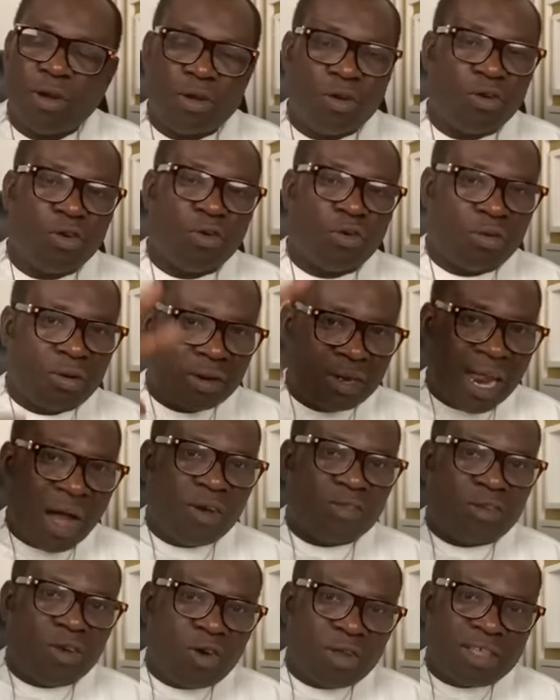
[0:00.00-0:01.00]
I don't know.
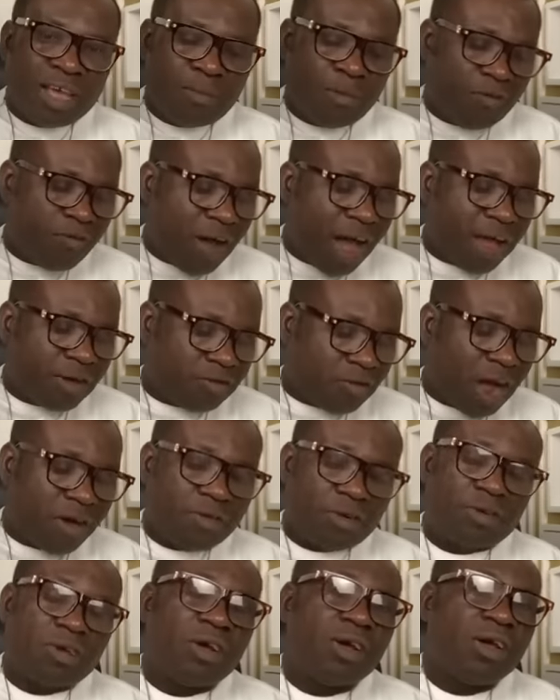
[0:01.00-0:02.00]
That was long time before I
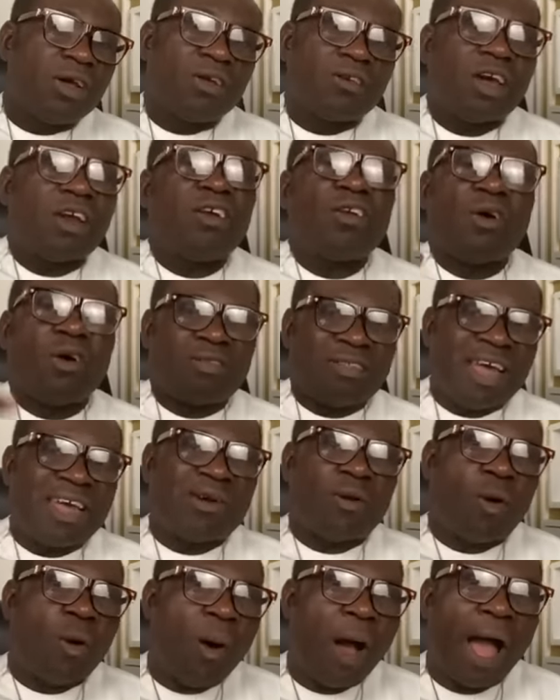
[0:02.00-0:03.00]
traveled. So I don't know
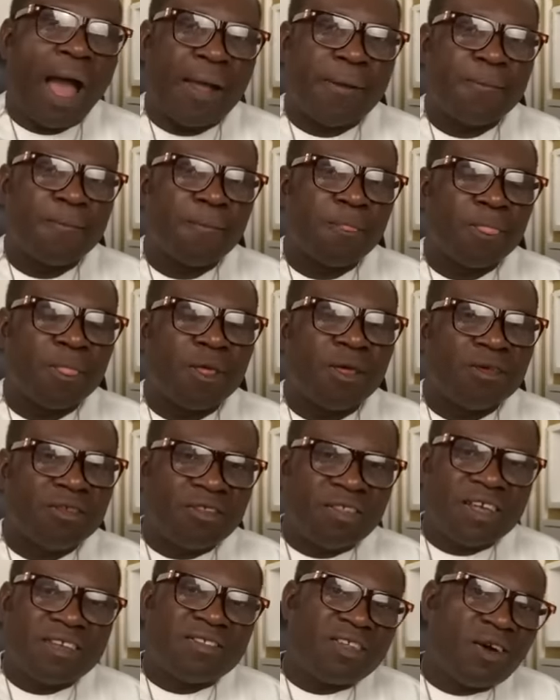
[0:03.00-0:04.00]
say why.
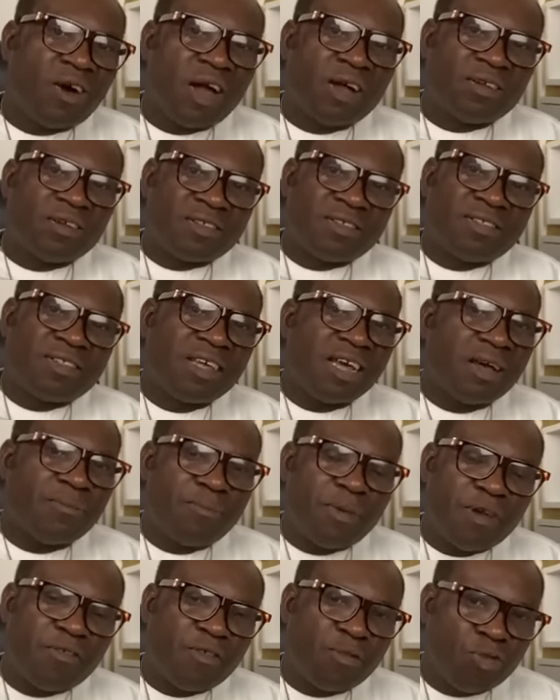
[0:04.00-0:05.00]
60 oil,
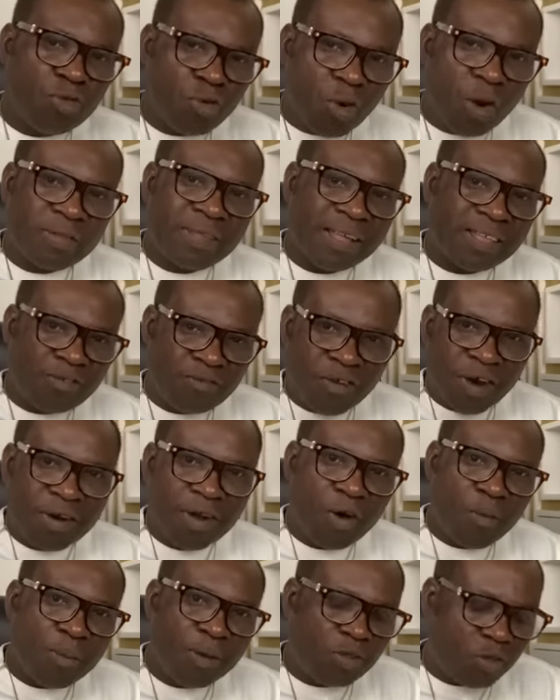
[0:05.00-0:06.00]
60 perfume. Do contact the
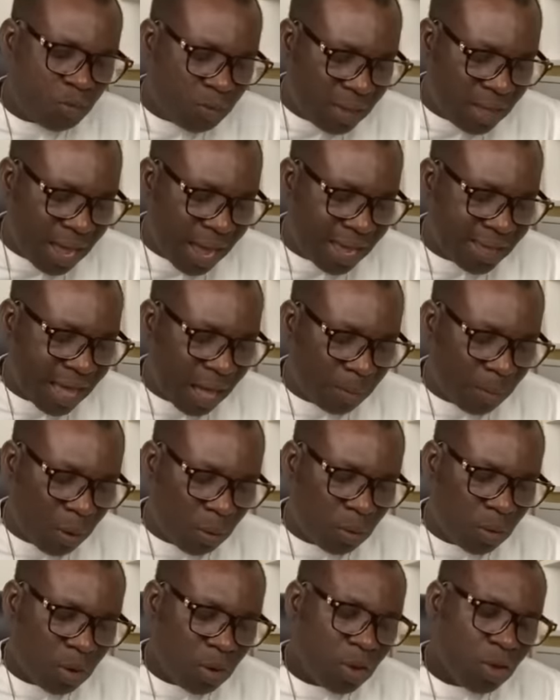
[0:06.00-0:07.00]
Ferry or be to me any
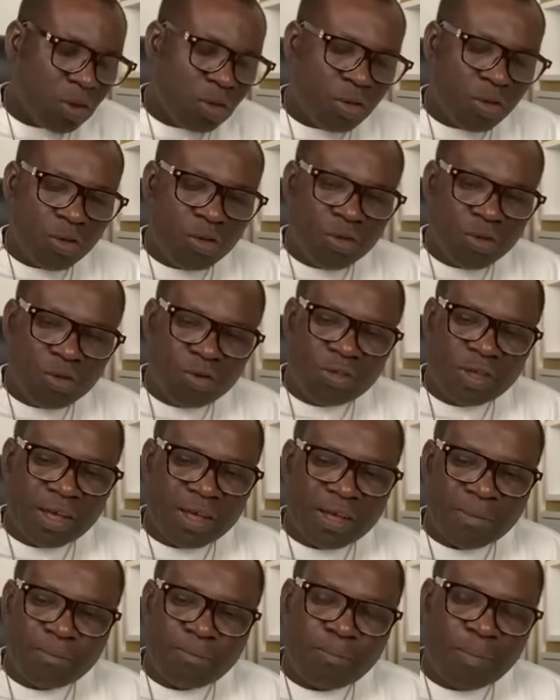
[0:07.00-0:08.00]
amount. You use
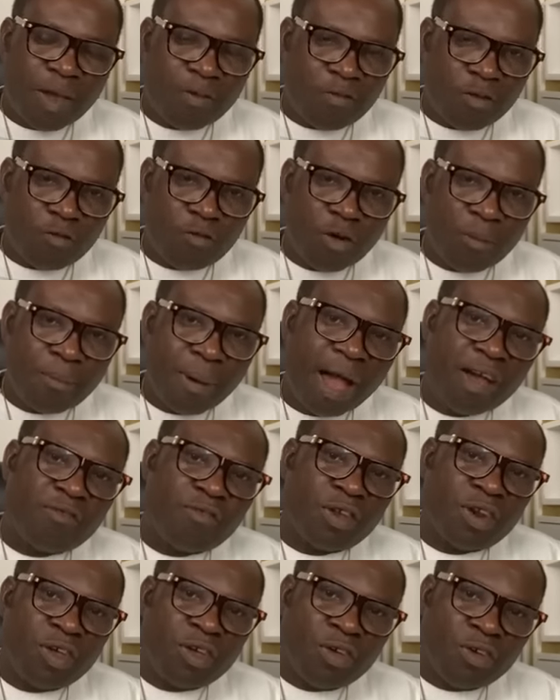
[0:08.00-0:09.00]
the perfume for
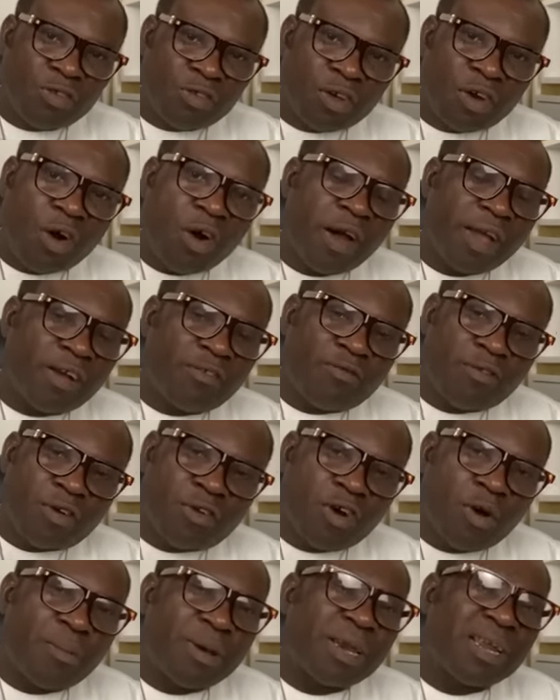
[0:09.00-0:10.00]
bathing, you use the oil
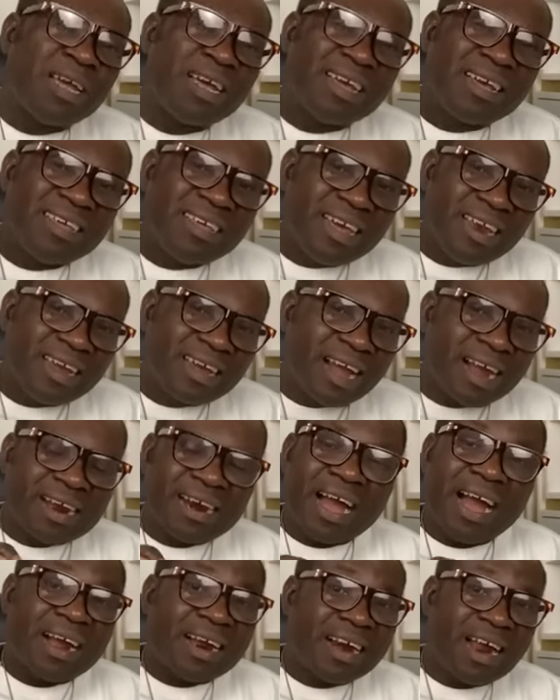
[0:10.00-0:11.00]
for rubbing. You need to
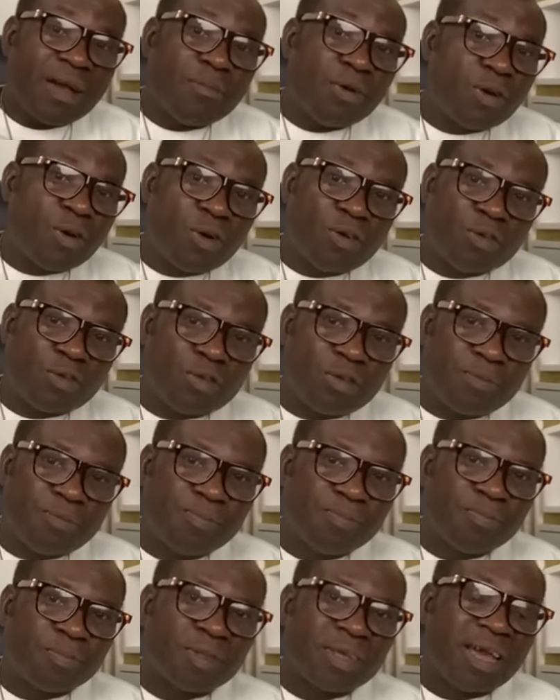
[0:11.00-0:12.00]
cry because
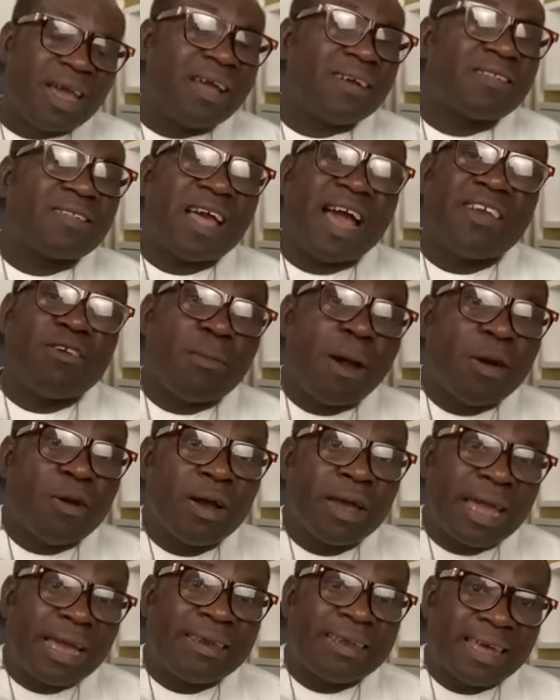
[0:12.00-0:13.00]
a time you
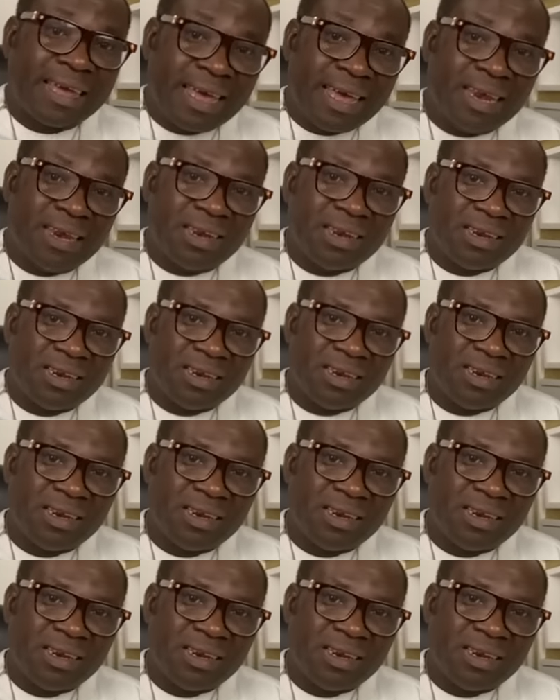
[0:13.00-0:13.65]
might not get again.